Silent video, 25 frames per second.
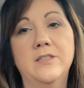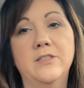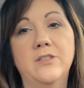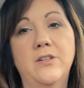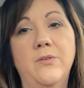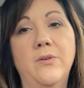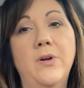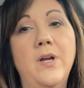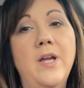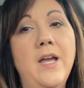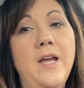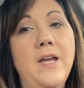
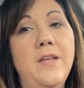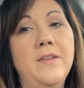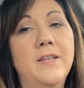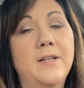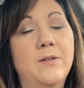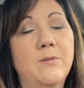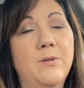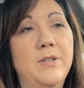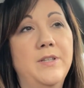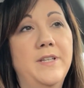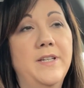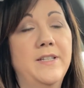So I
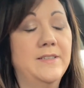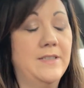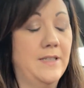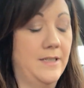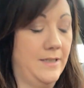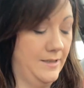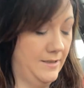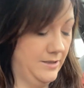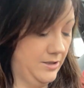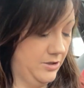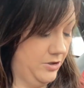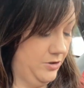think one of the things I
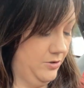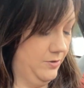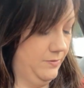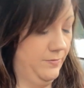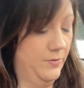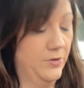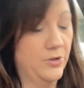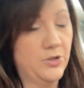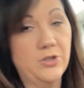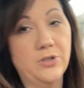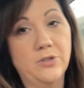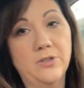need to do
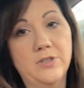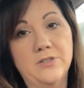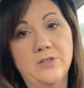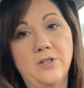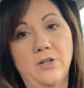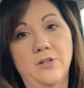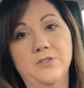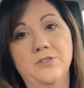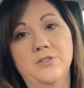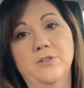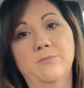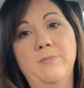for sure is
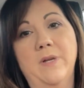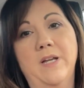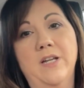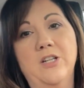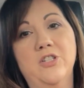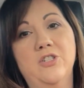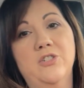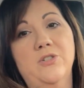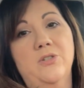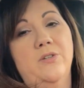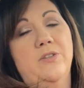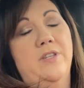also make
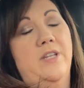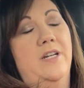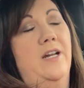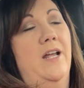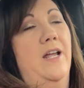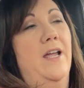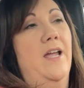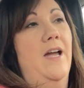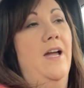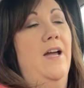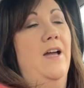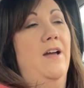sure that
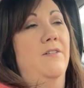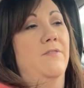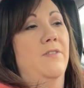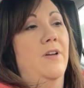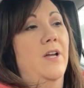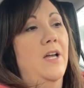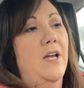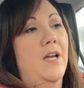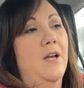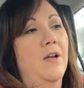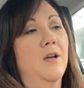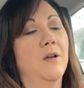I have
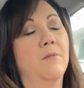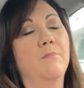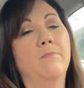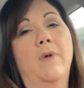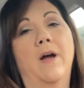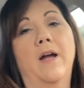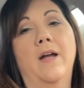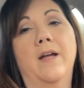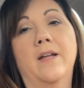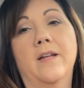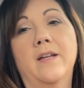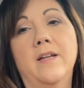
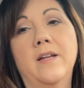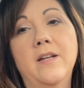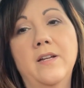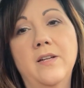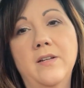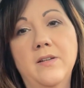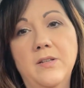my,